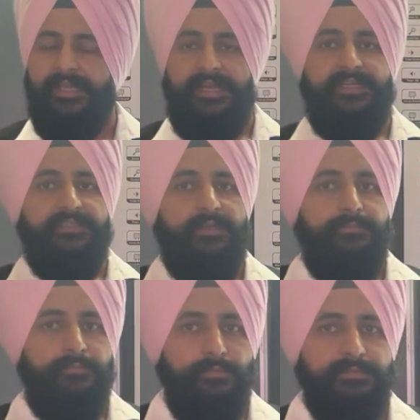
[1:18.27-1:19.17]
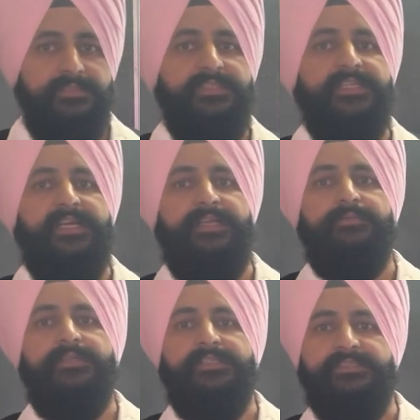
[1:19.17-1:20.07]
And the fourth thing I
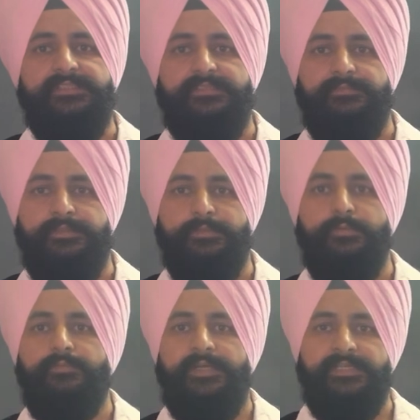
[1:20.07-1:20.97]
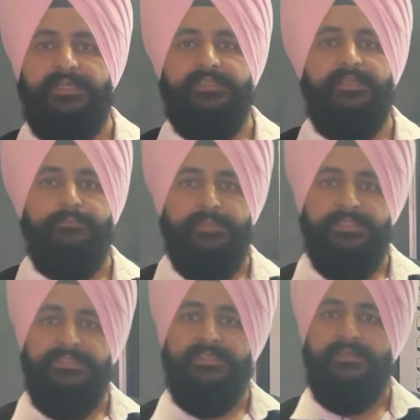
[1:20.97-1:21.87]
will discuss with you, what are the
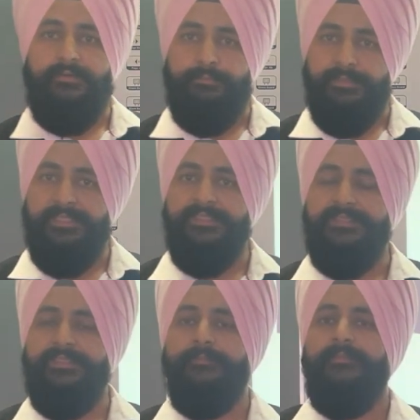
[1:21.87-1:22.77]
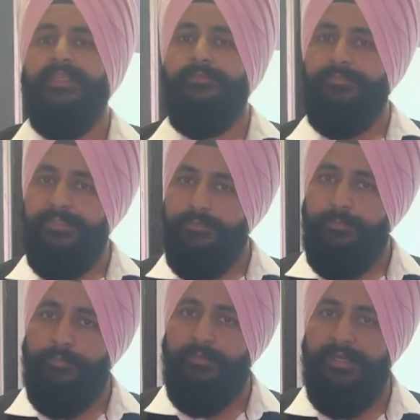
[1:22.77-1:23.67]
major companies which
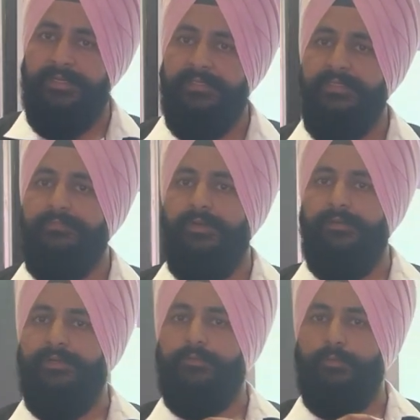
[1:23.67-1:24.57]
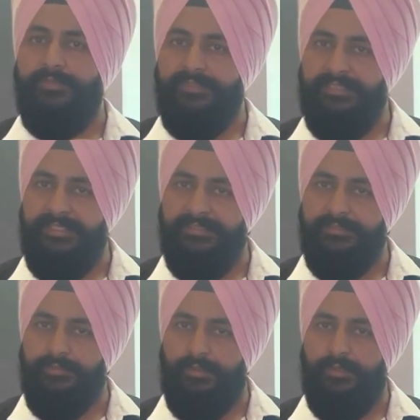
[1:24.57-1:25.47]
provide the
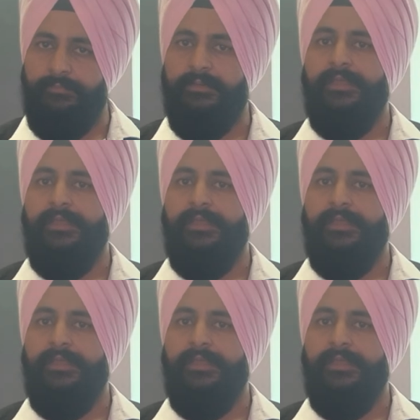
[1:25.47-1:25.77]
pharmacovigilance job